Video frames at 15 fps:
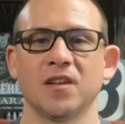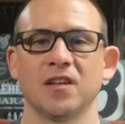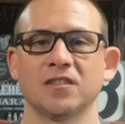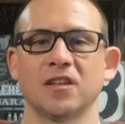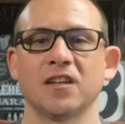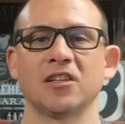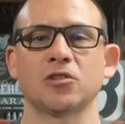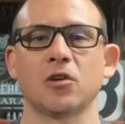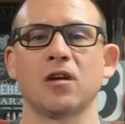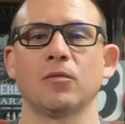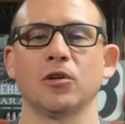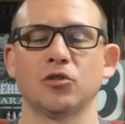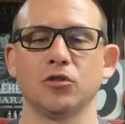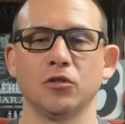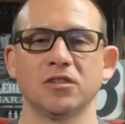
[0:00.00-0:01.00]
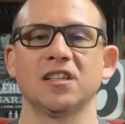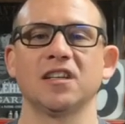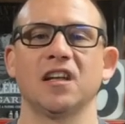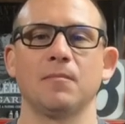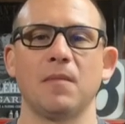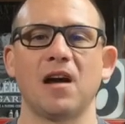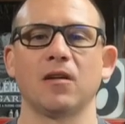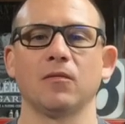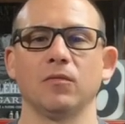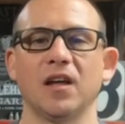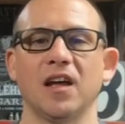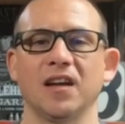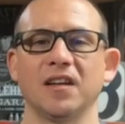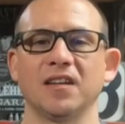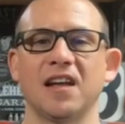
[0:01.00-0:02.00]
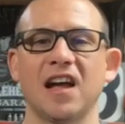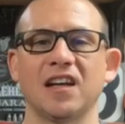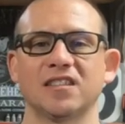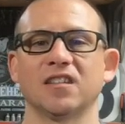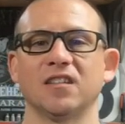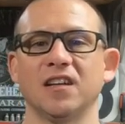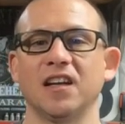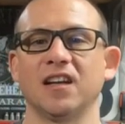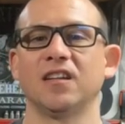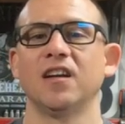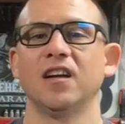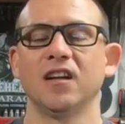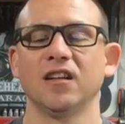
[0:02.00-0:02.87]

So they started reducing the amount of lead in gasoline,